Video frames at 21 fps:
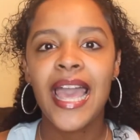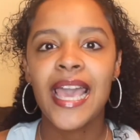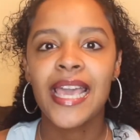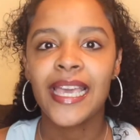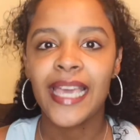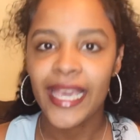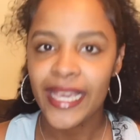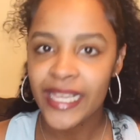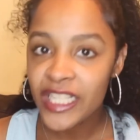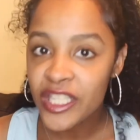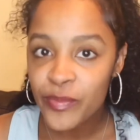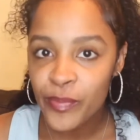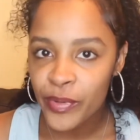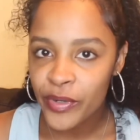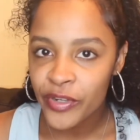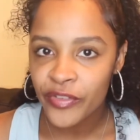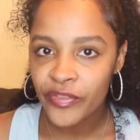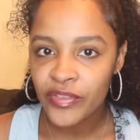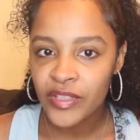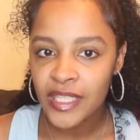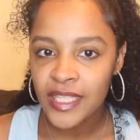Kade's
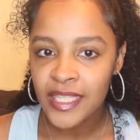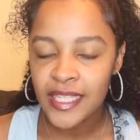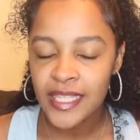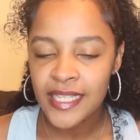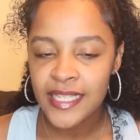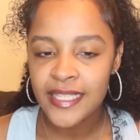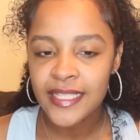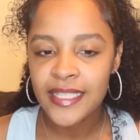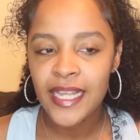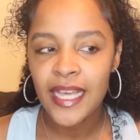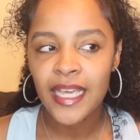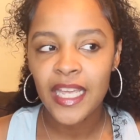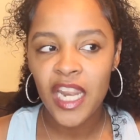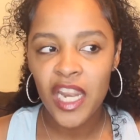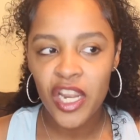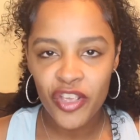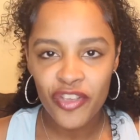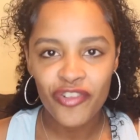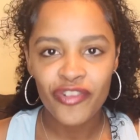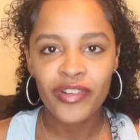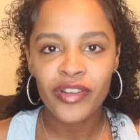birthday is like
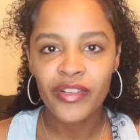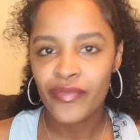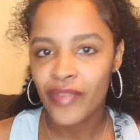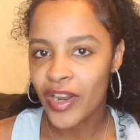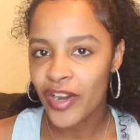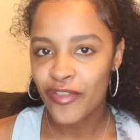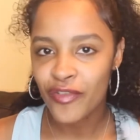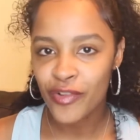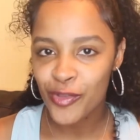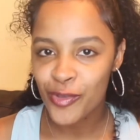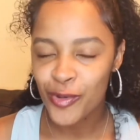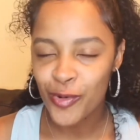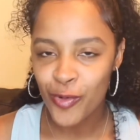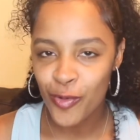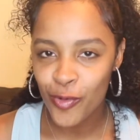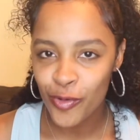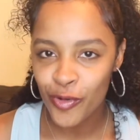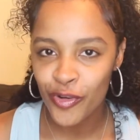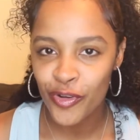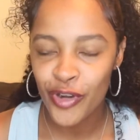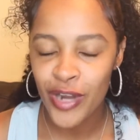literally right around the
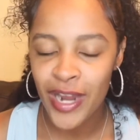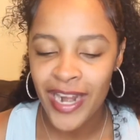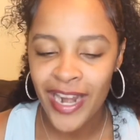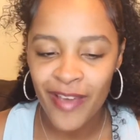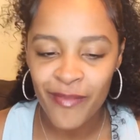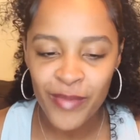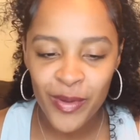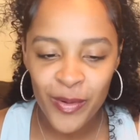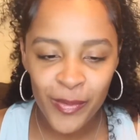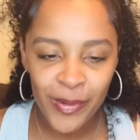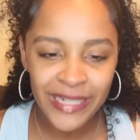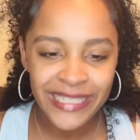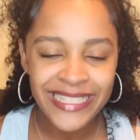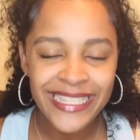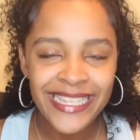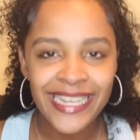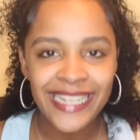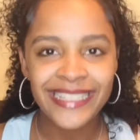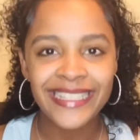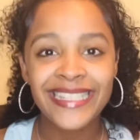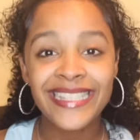corner and I've been wanting
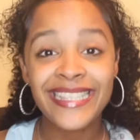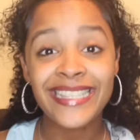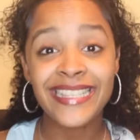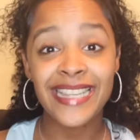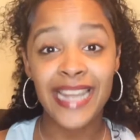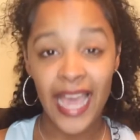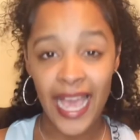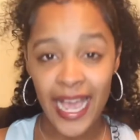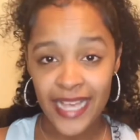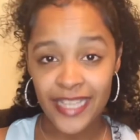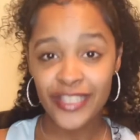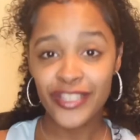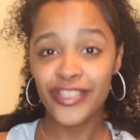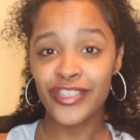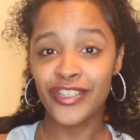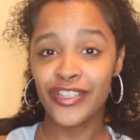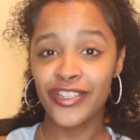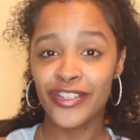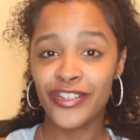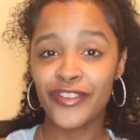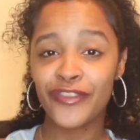to get this since last
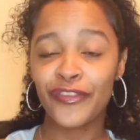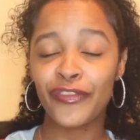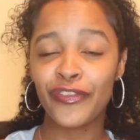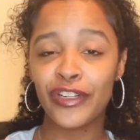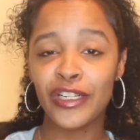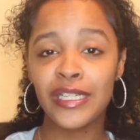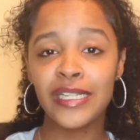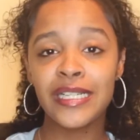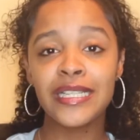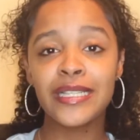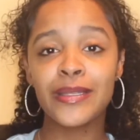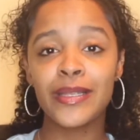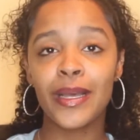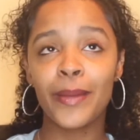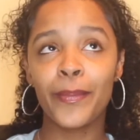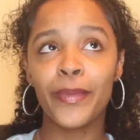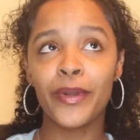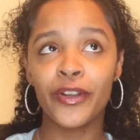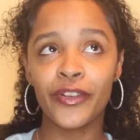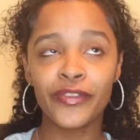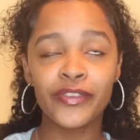year for his
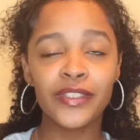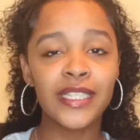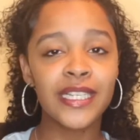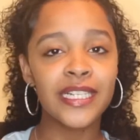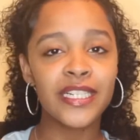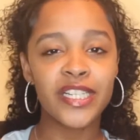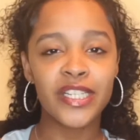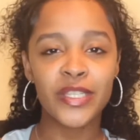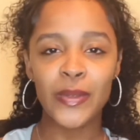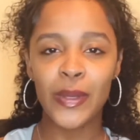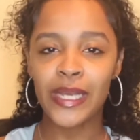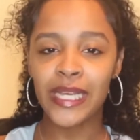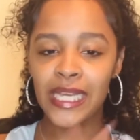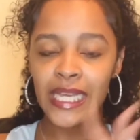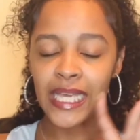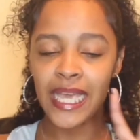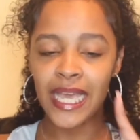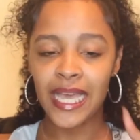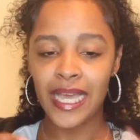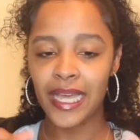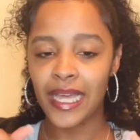birthday just so I could
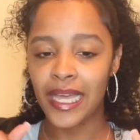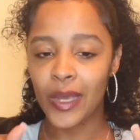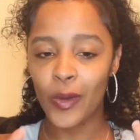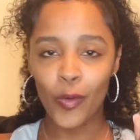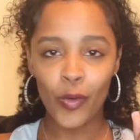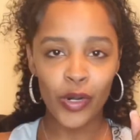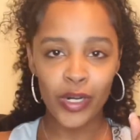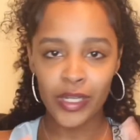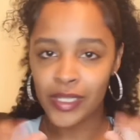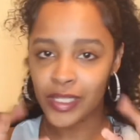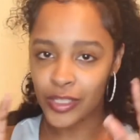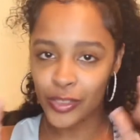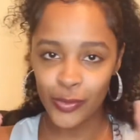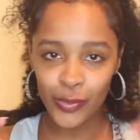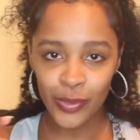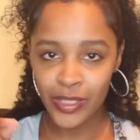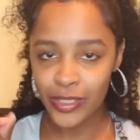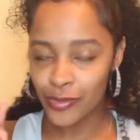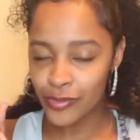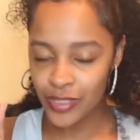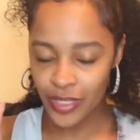get all of the
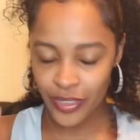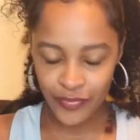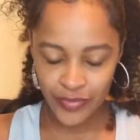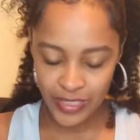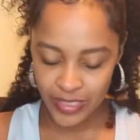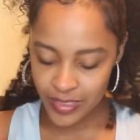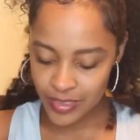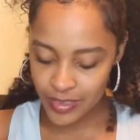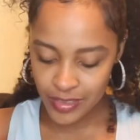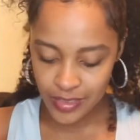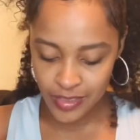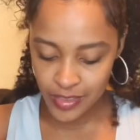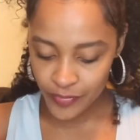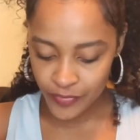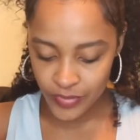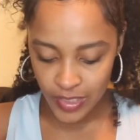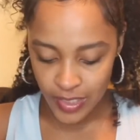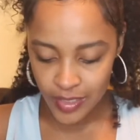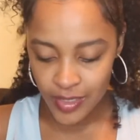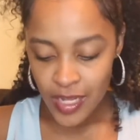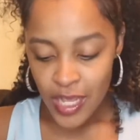cute little decorations and stuff
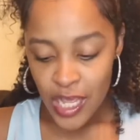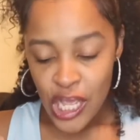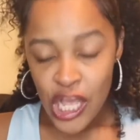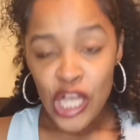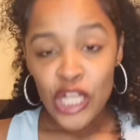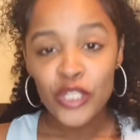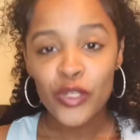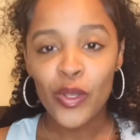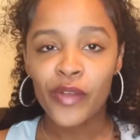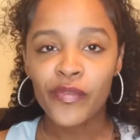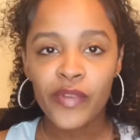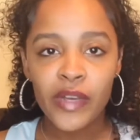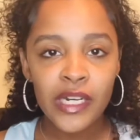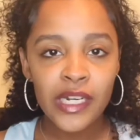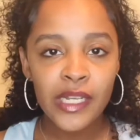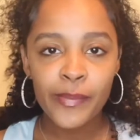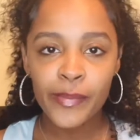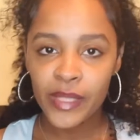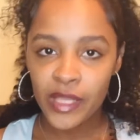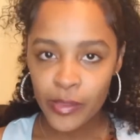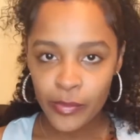done. So I
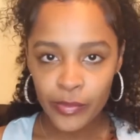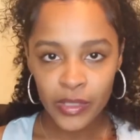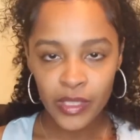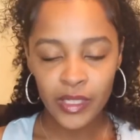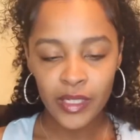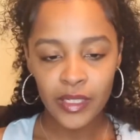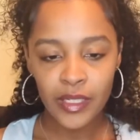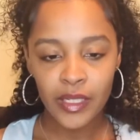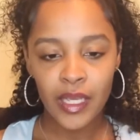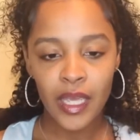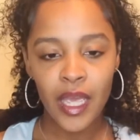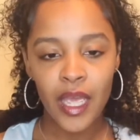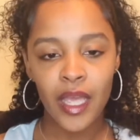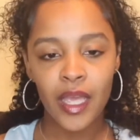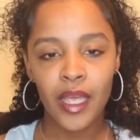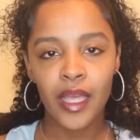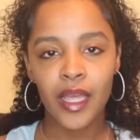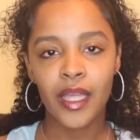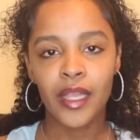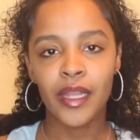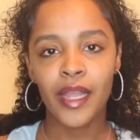finally bit the bullet
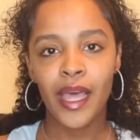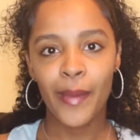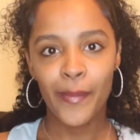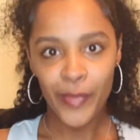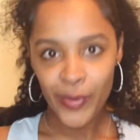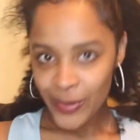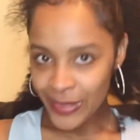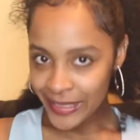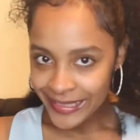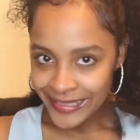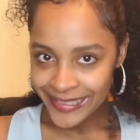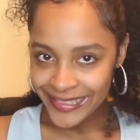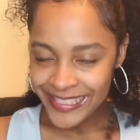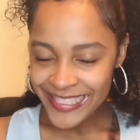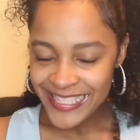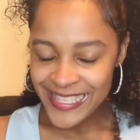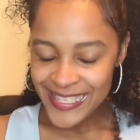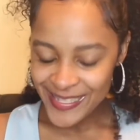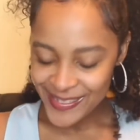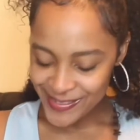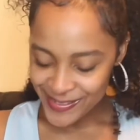and I bought it.
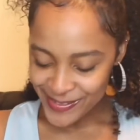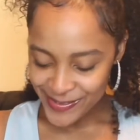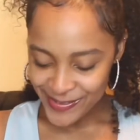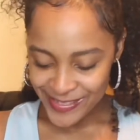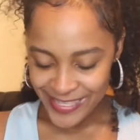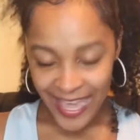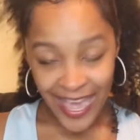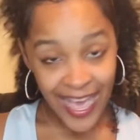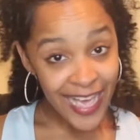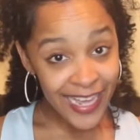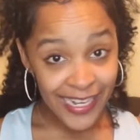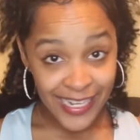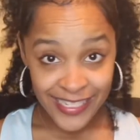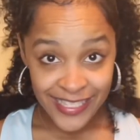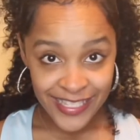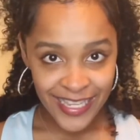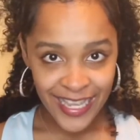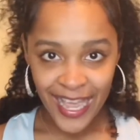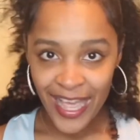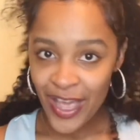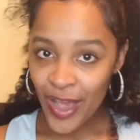So yeah,
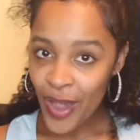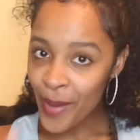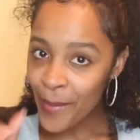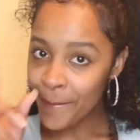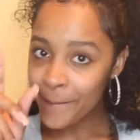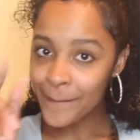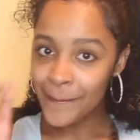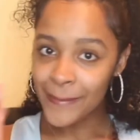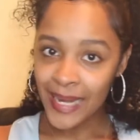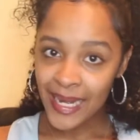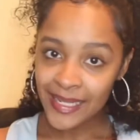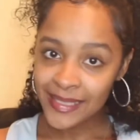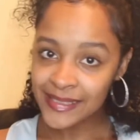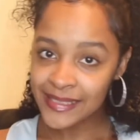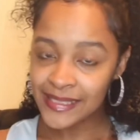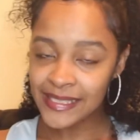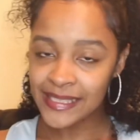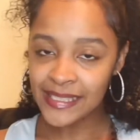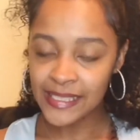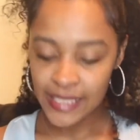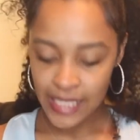let's get
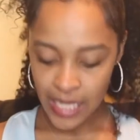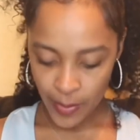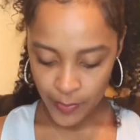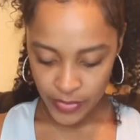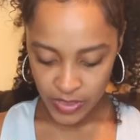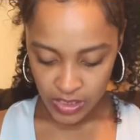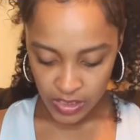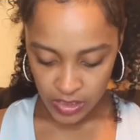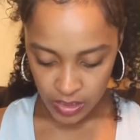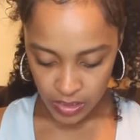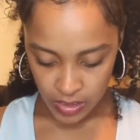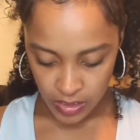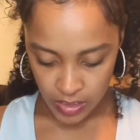unboxing. I'm gonna need to